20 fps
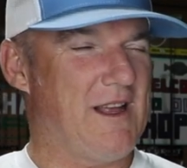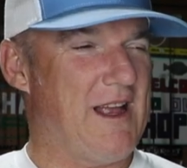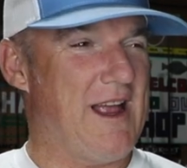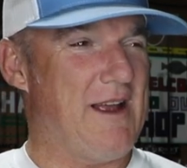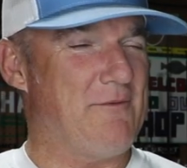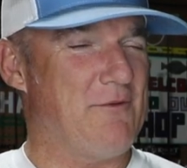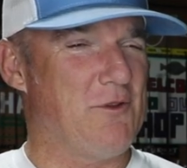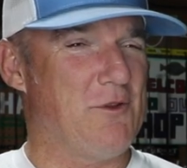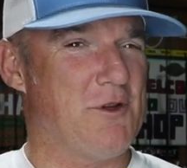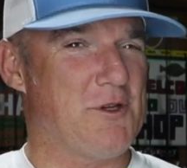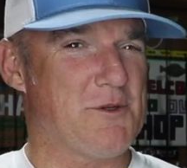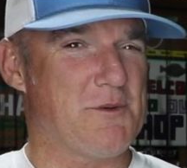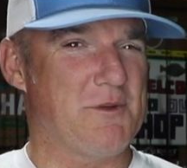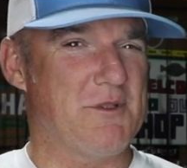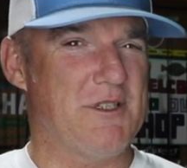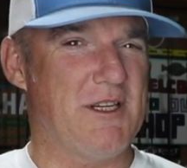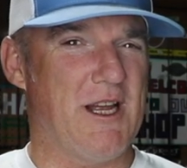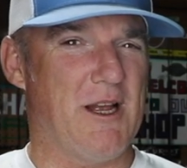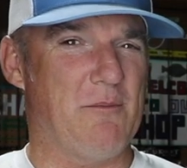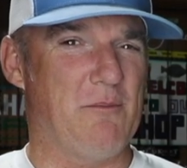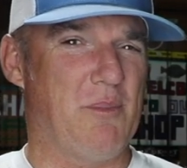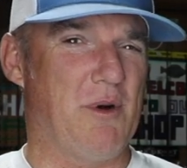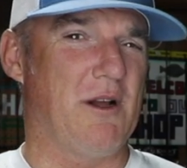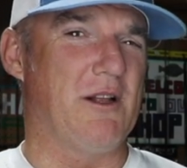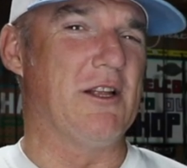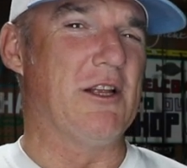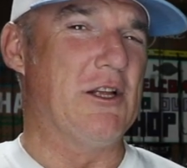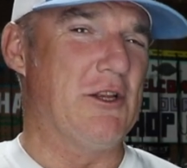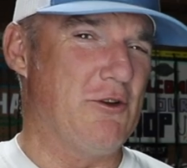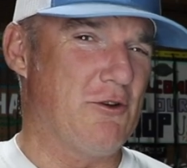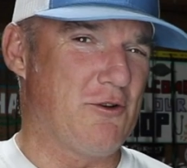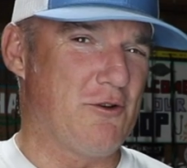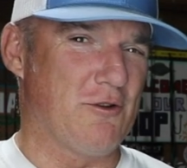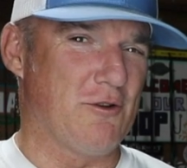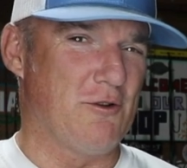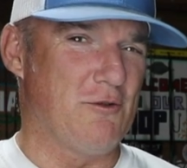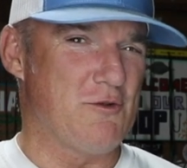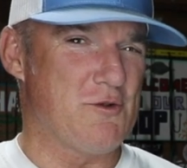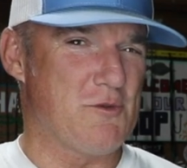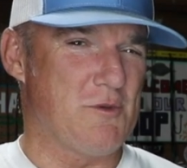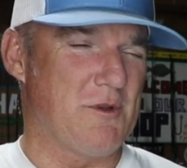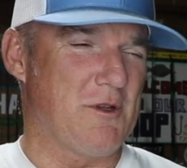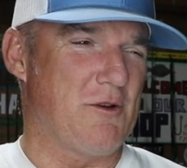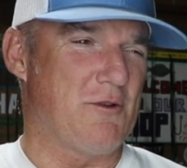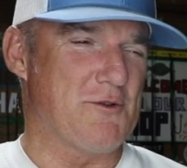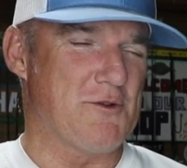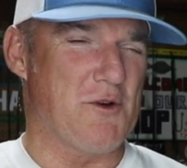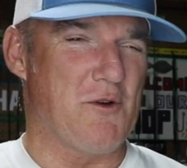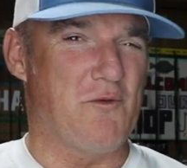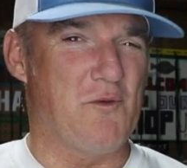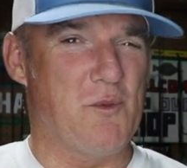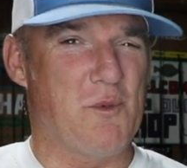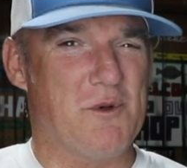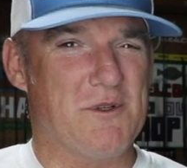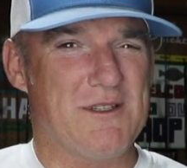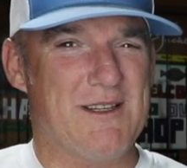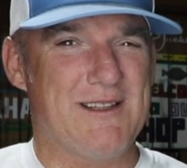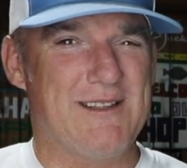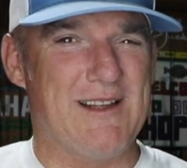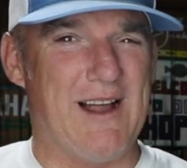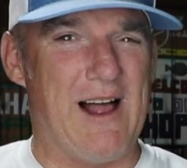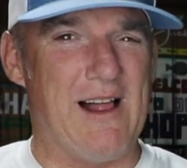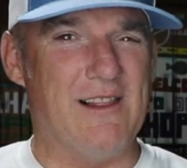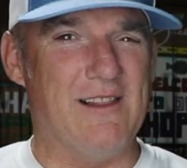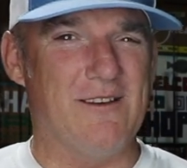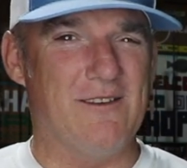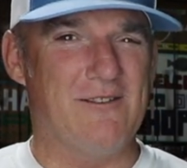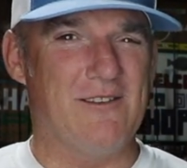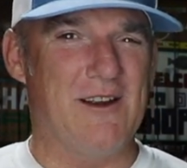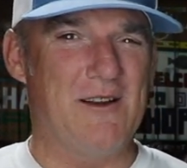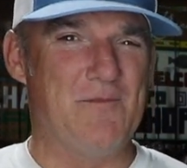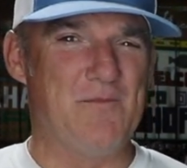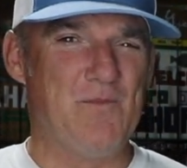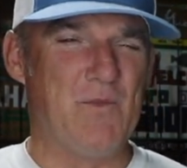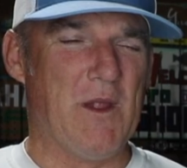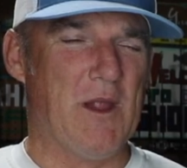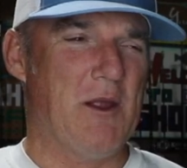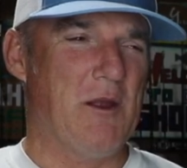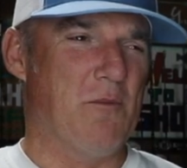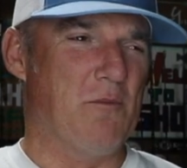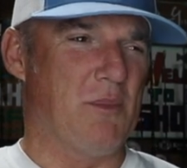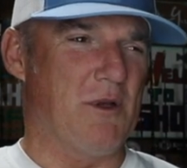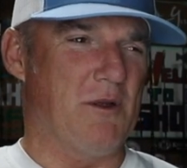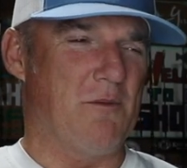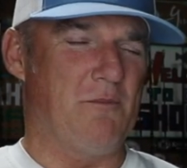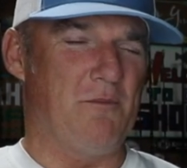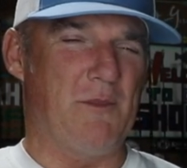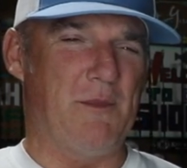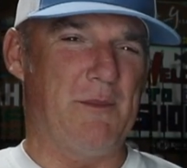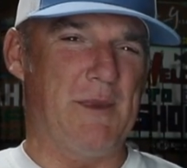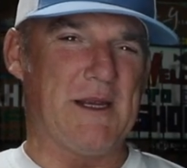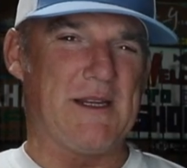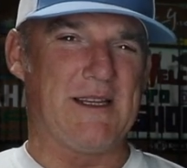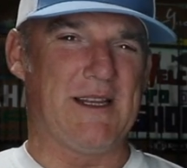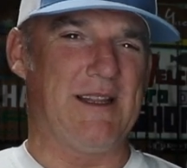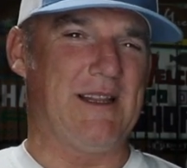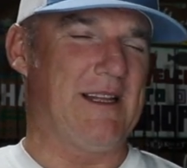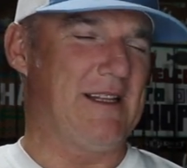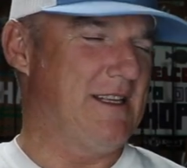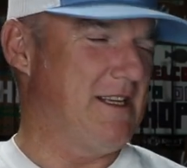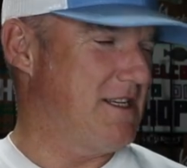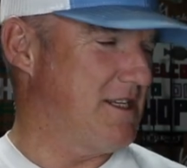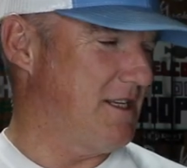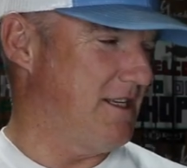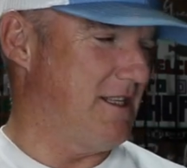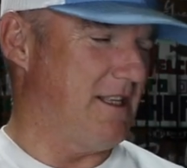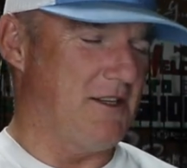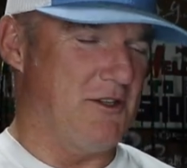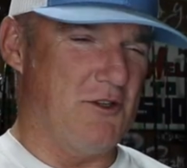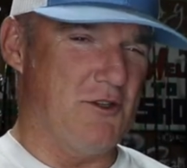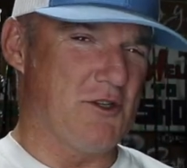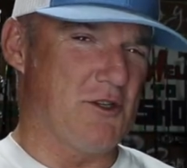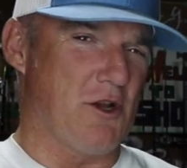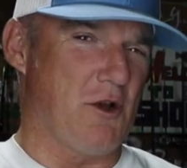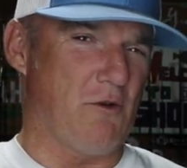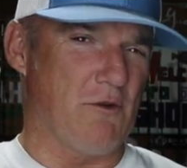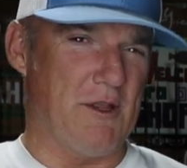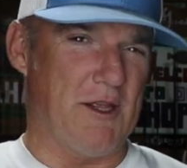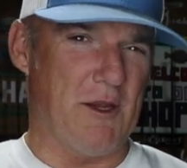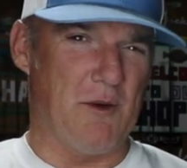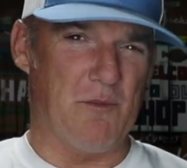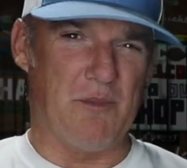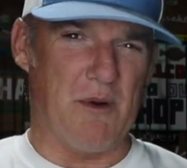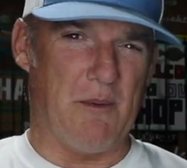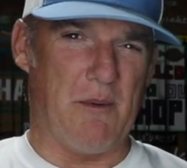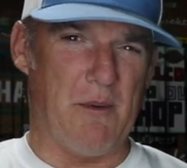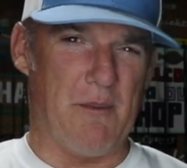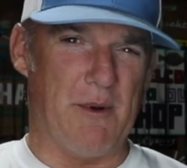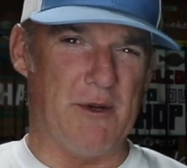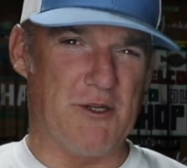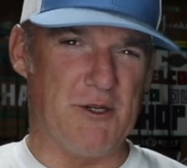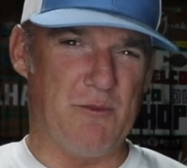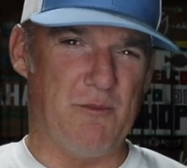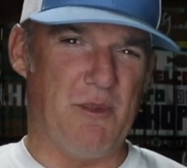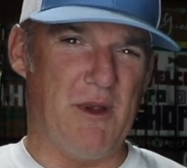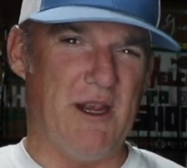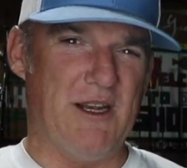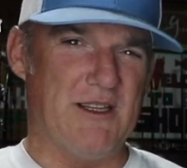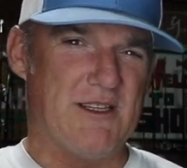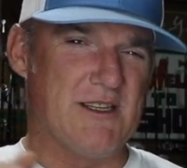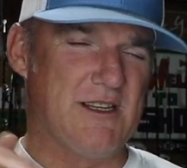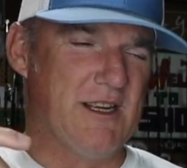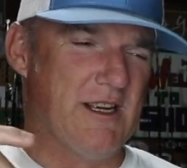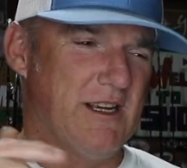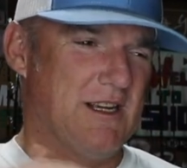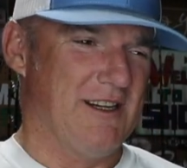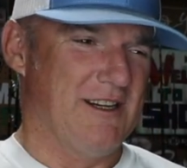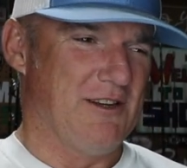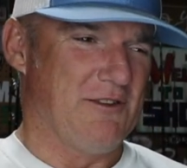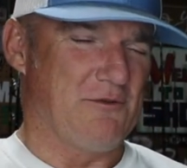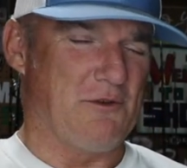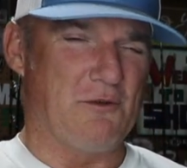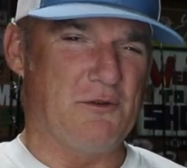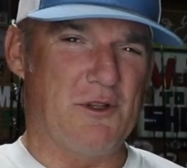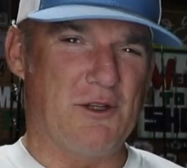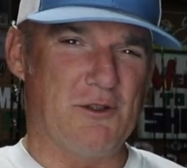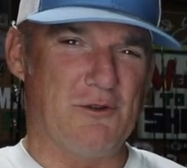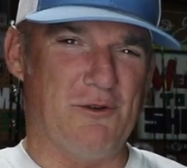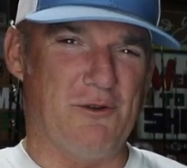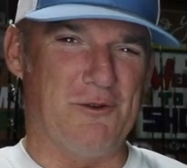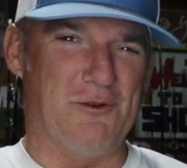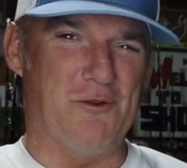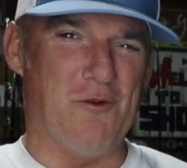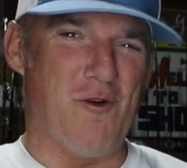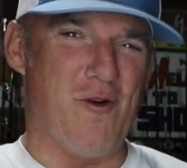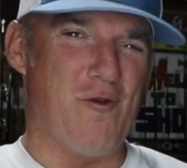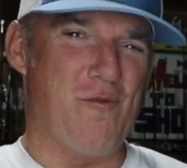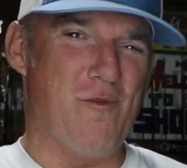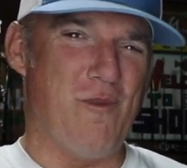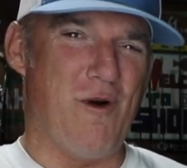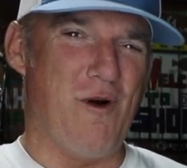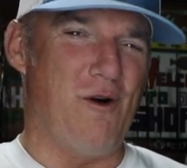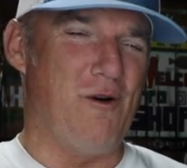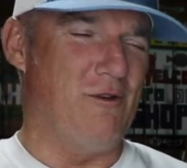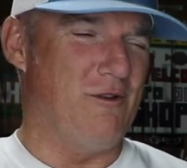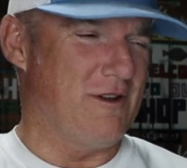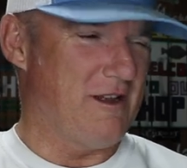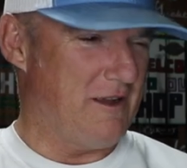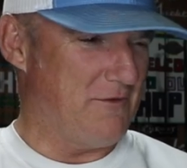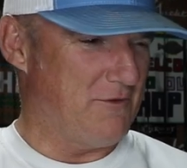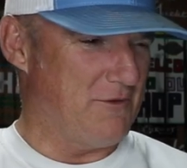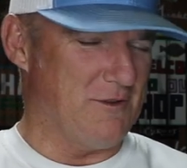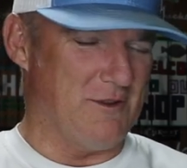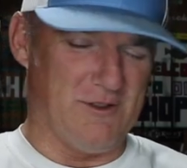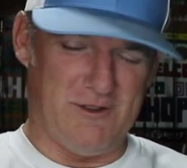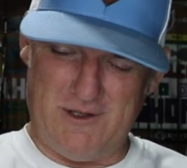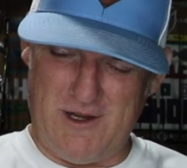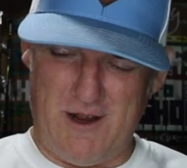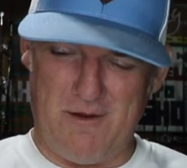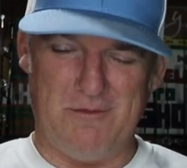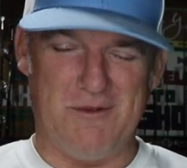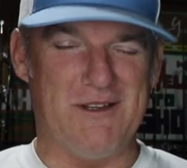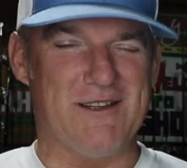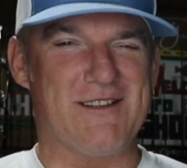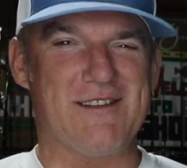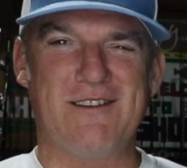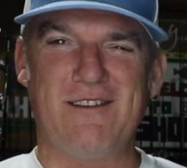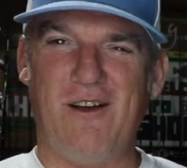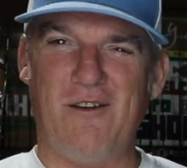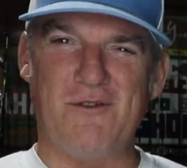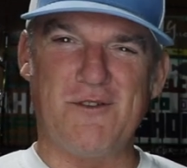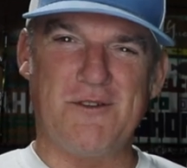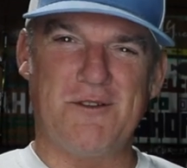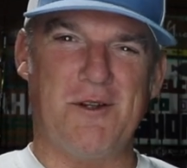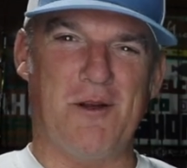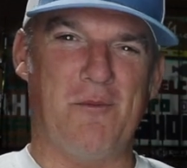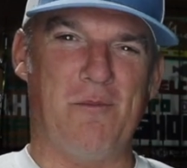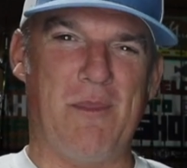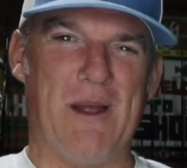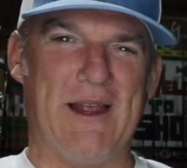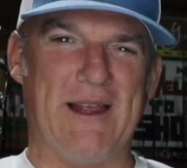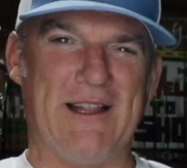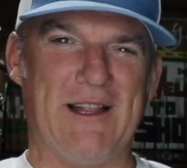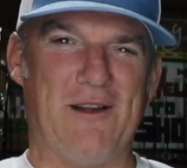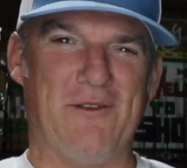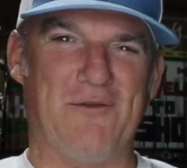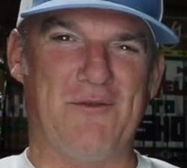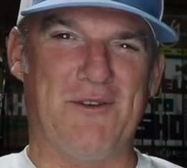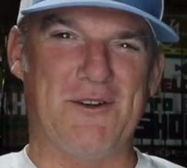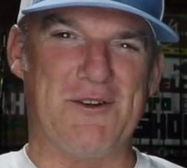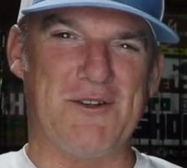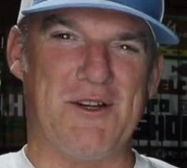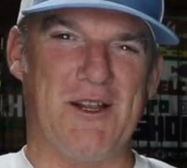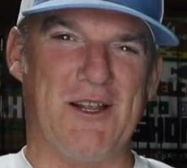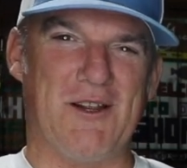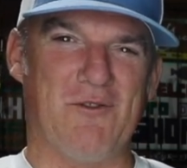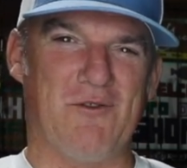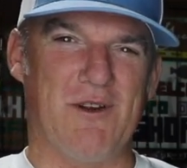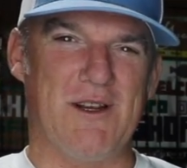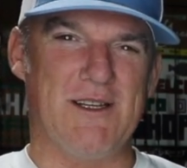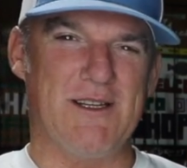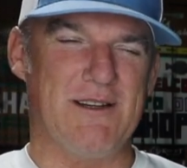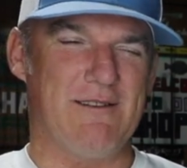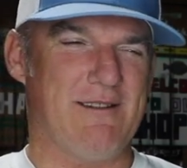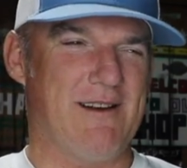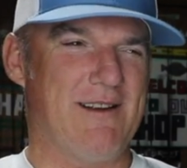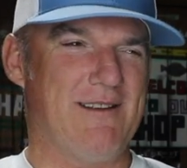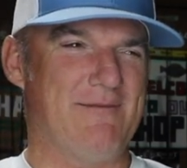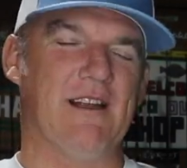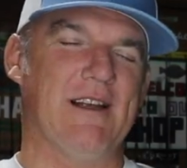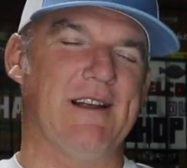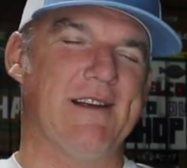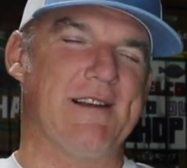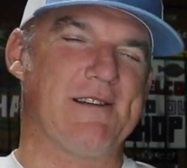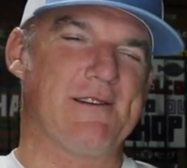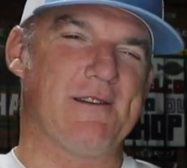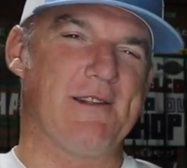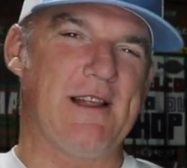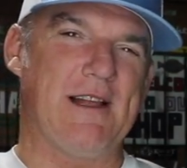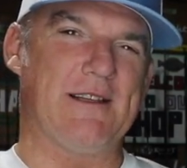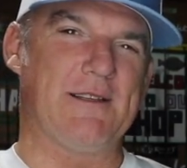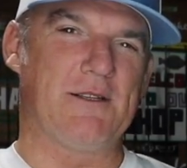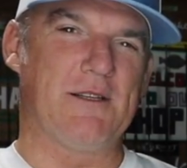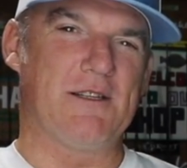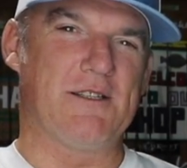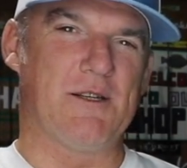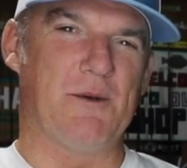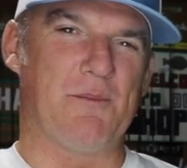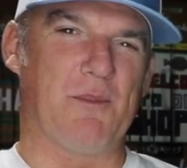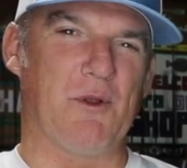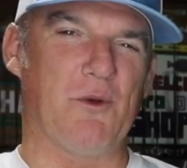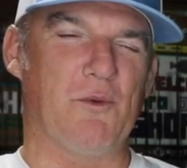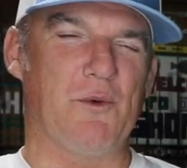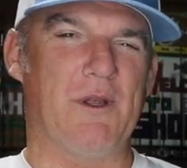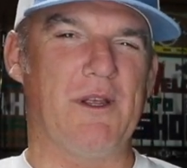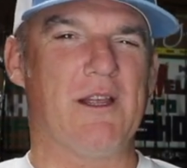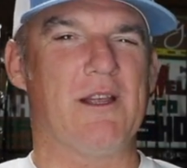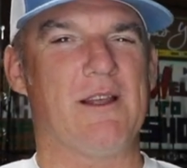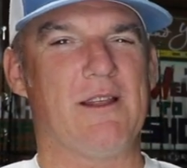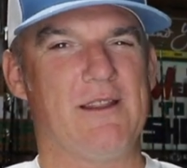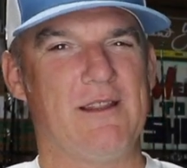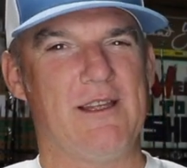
I haven't lost one yet, but you could lose one. It goes over, but it's a dollar, all right? But it makes it a lot easier than you just go there, you prep a bunch of baits, throw it in your little dog bowl, have your little time to yourself, start banging out fish like crazy, right? So that's the tip of the week.